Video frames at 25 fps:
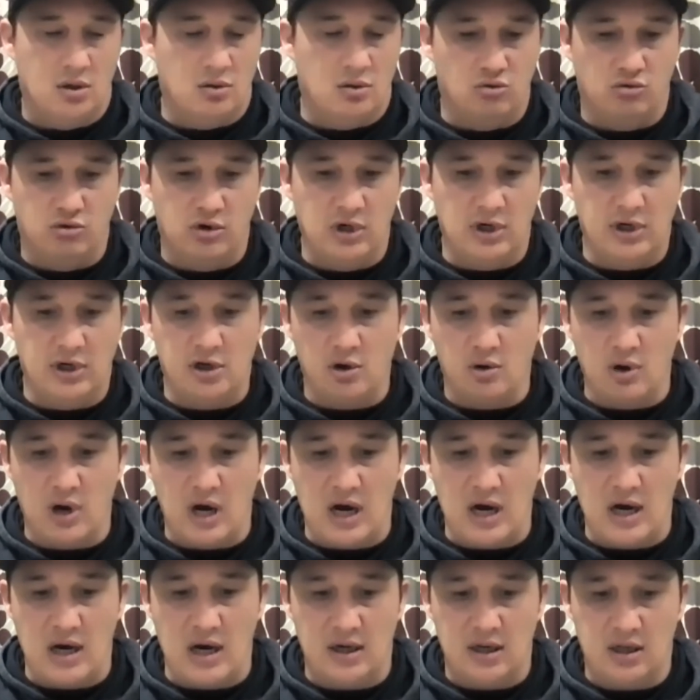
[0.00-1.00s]
really go
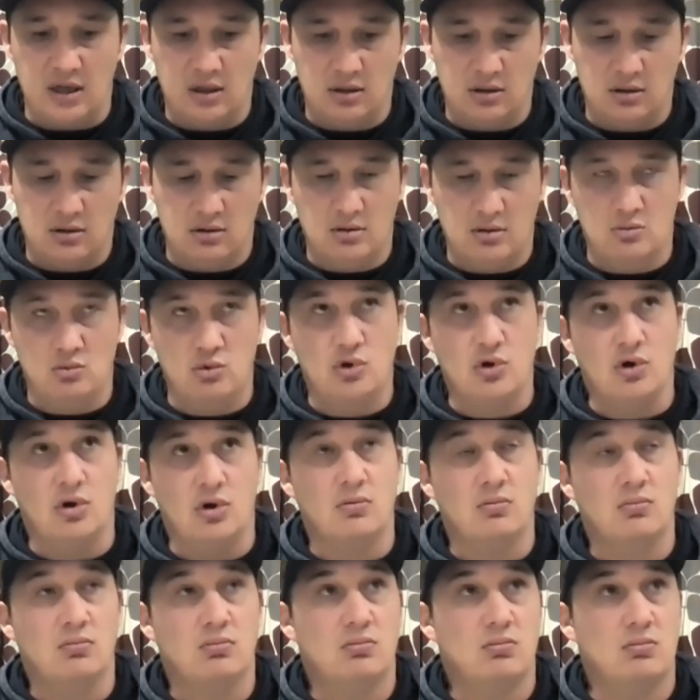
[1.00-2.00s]
hard at. And
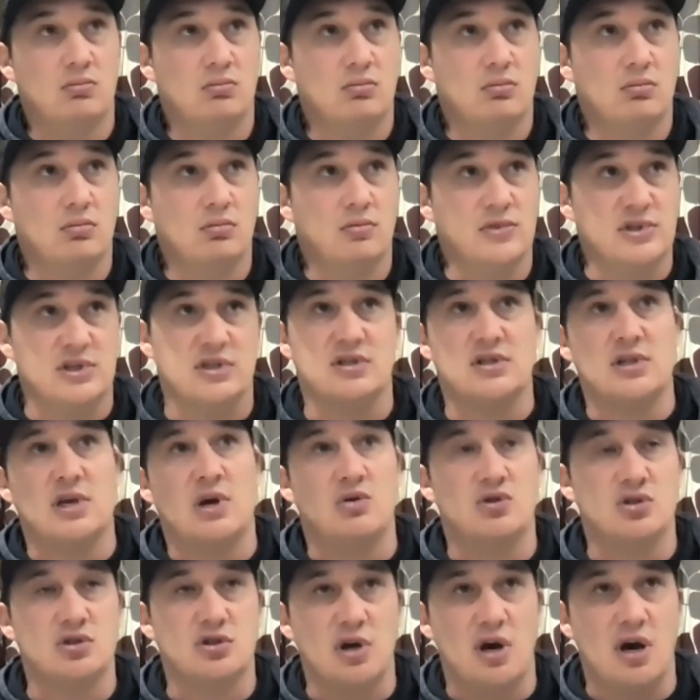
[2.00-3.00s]
this is our
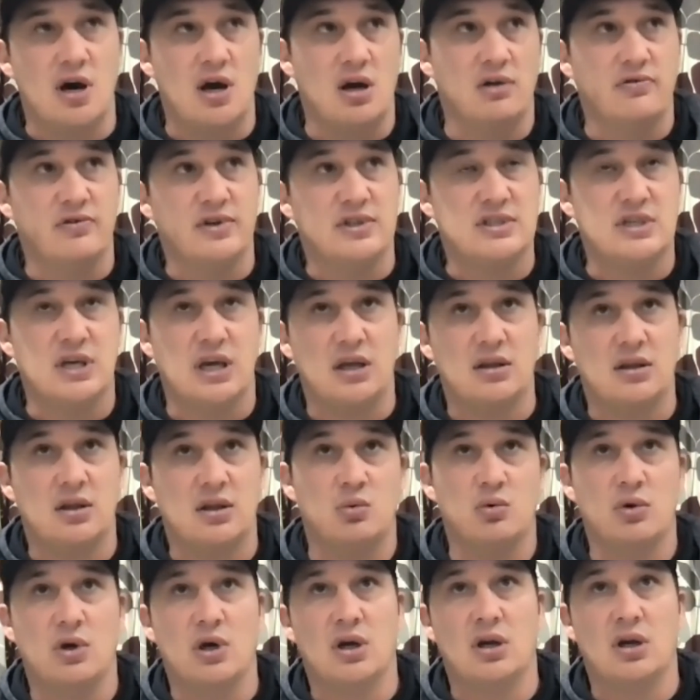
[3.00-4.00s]
style of attack that
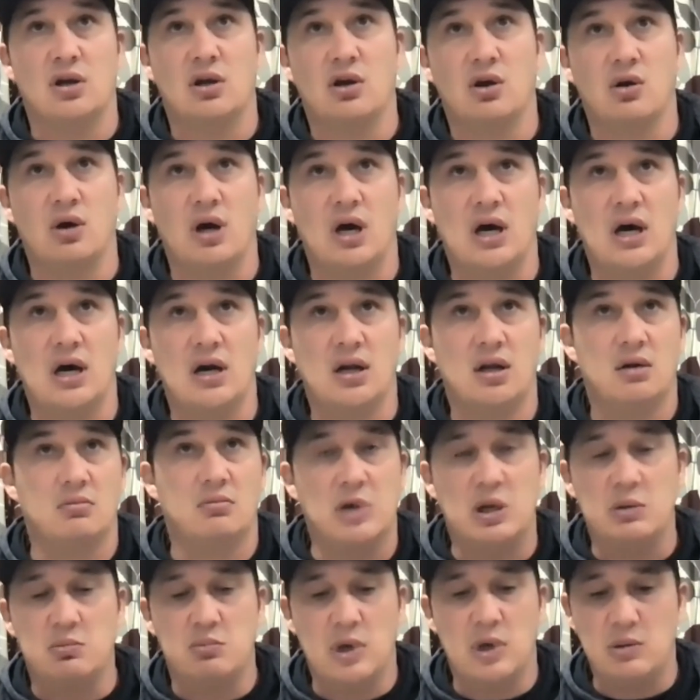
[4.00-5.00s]
we're going to go hard at.
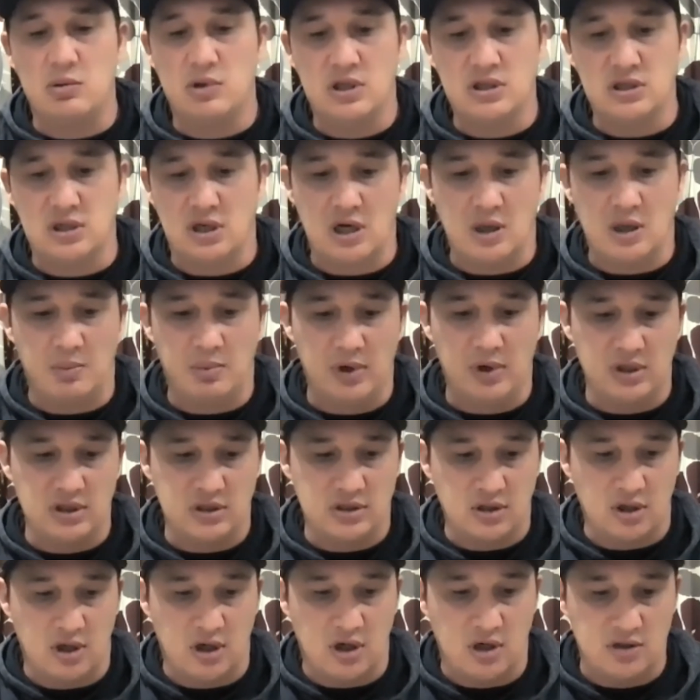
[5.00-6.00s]
Maybe there's a couple of
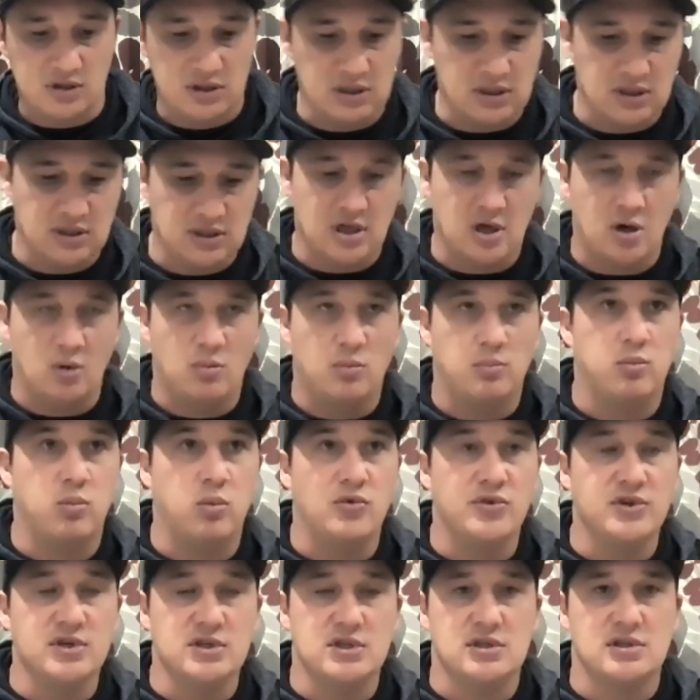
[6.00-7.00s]
styles. This
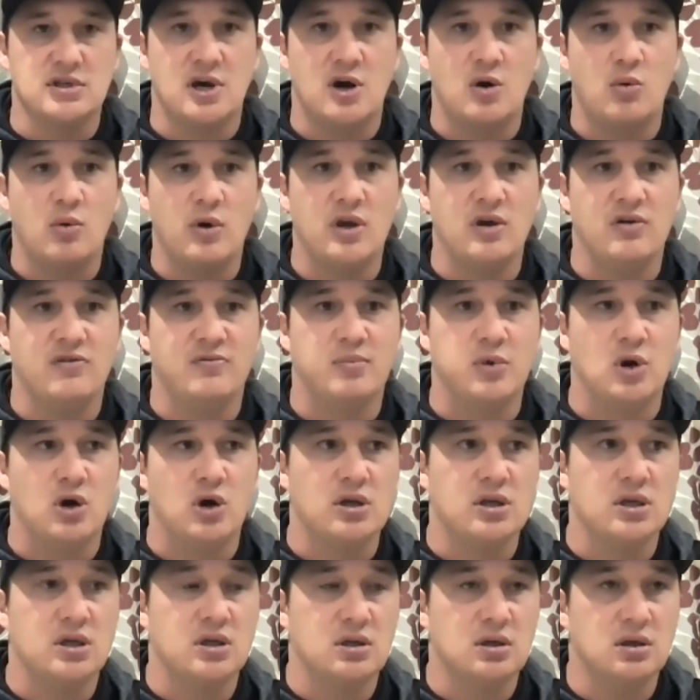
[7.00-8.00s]
is our way of
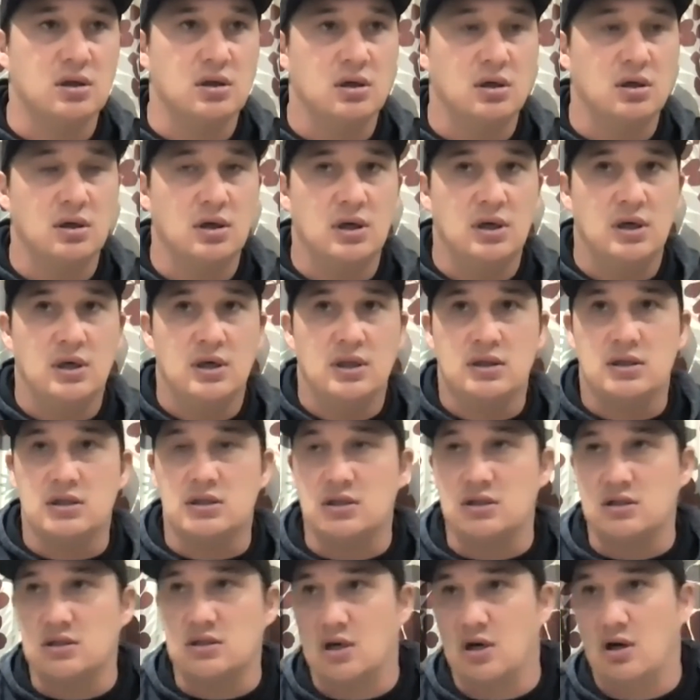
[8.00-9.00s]
blocking. This
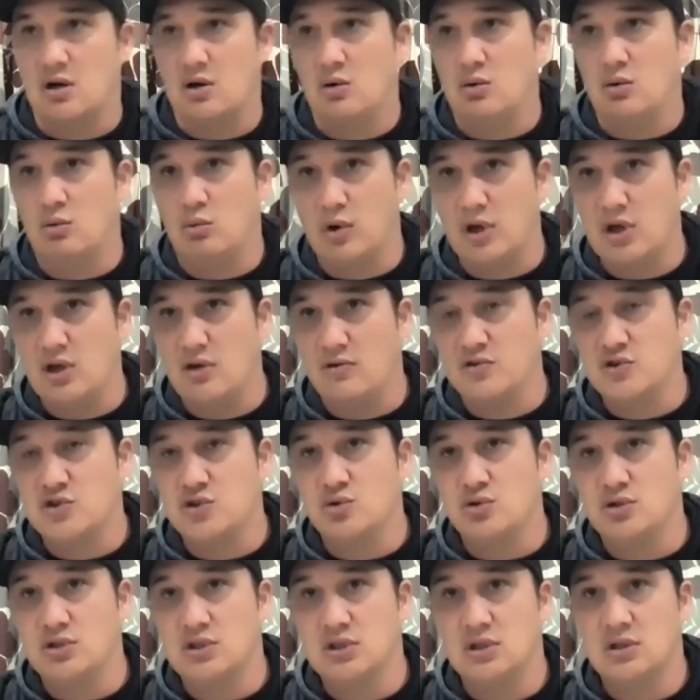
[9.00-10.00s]
is our way of
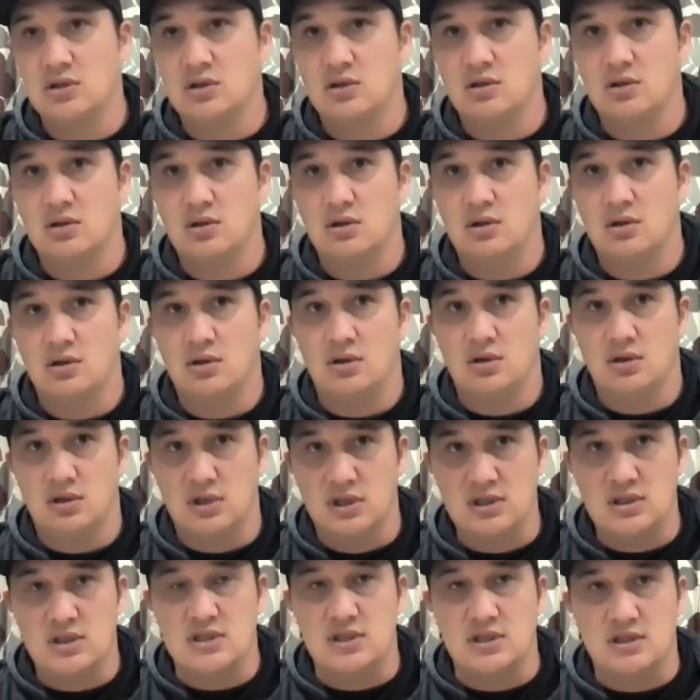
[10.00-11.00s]
shooting.
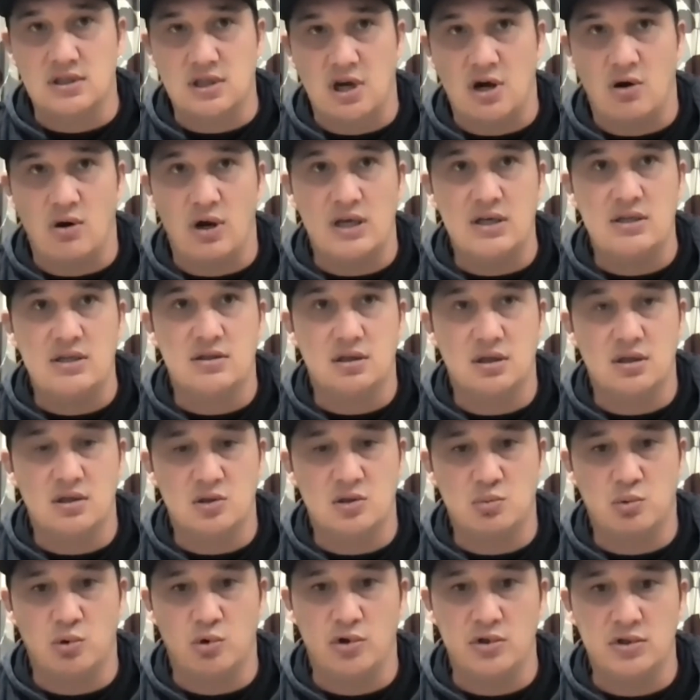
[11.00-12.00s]
This is our Hastings
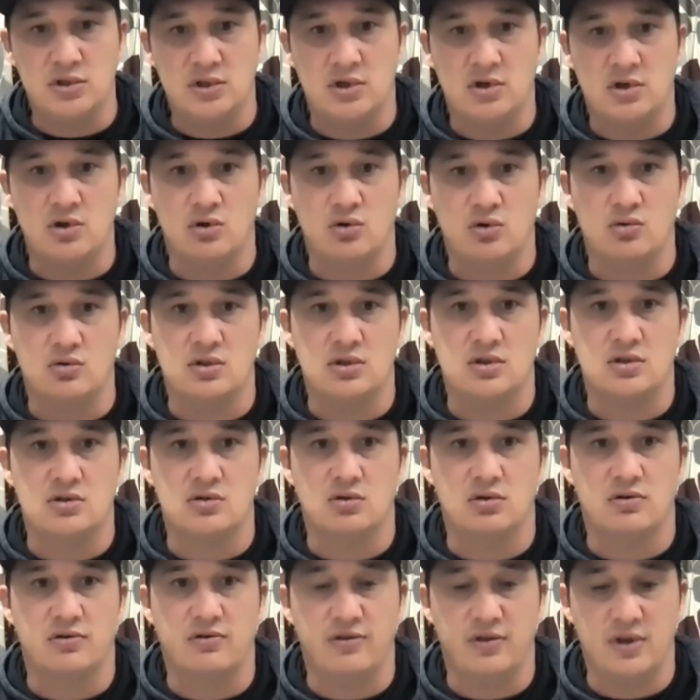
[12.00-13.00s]
boys and girls
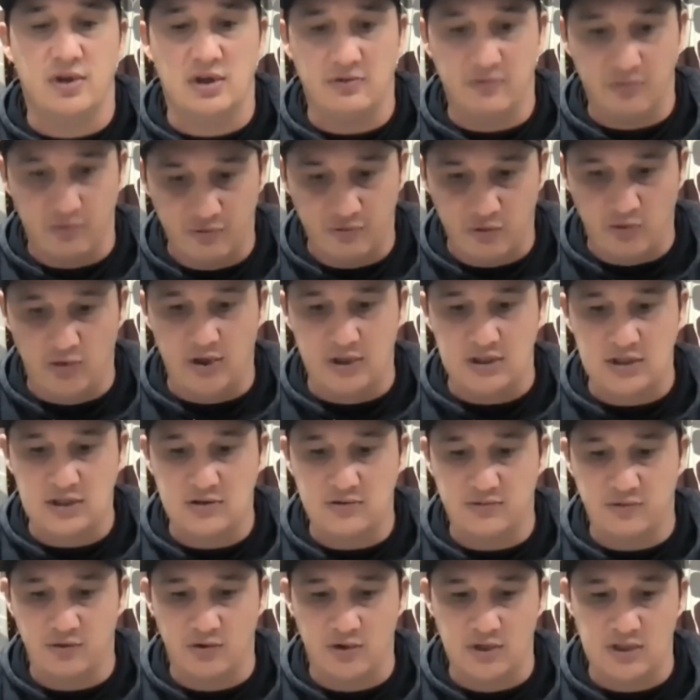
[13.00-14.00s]
sort of thing for
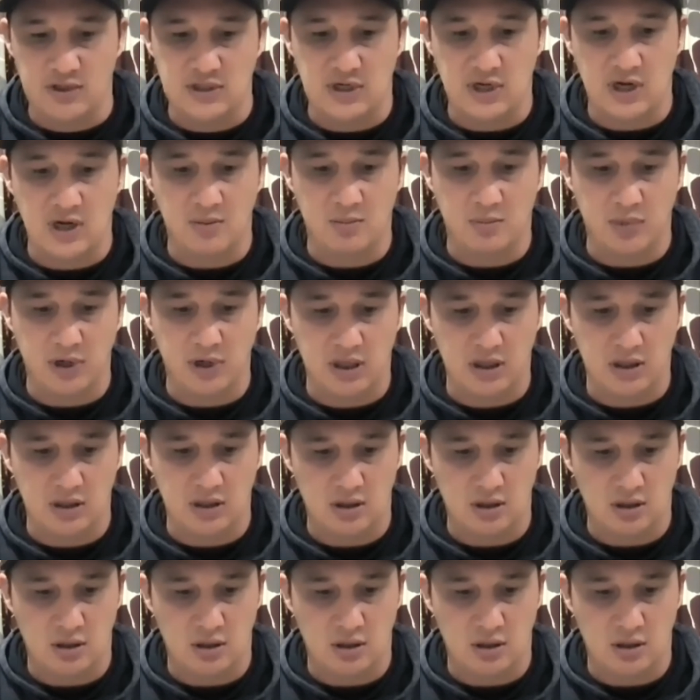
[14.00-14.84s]
this campaign.